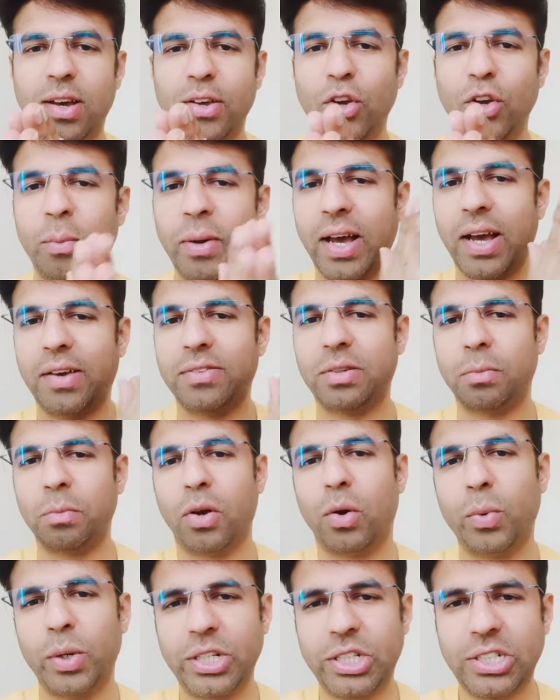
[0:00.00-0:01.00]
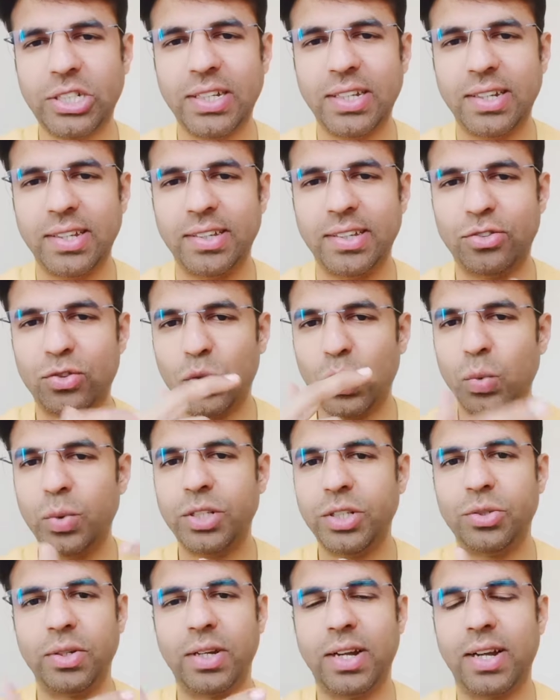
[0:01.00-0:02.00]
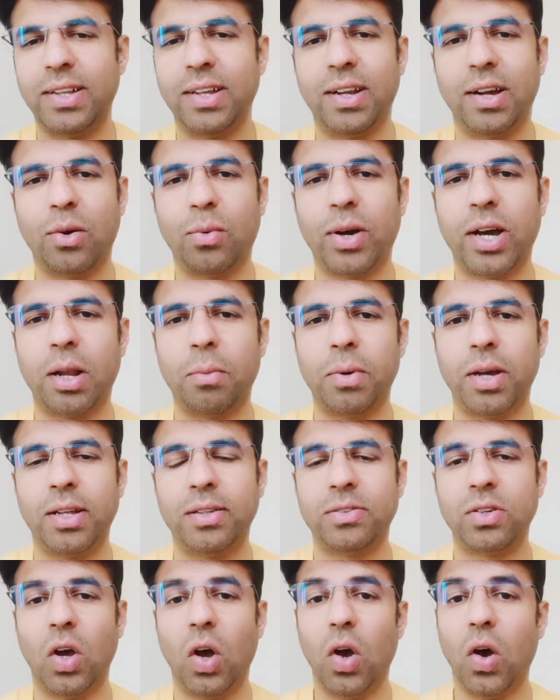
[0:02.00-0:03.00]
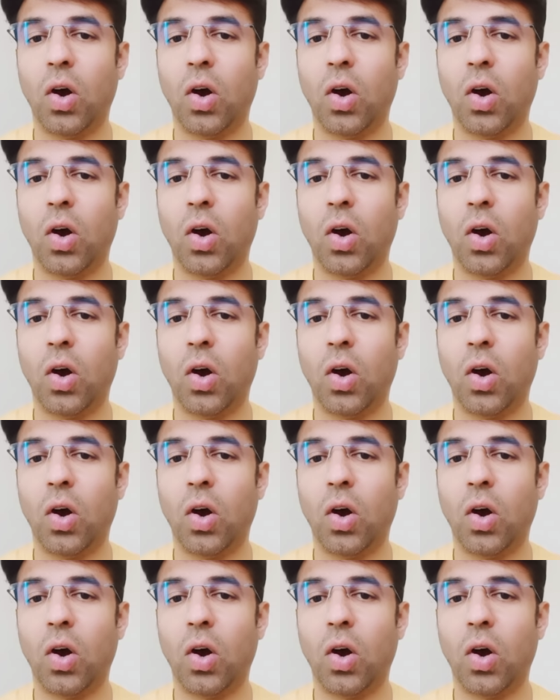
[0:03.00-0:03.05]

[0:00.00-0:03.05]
you may have some questionnaires through which you get the requirements,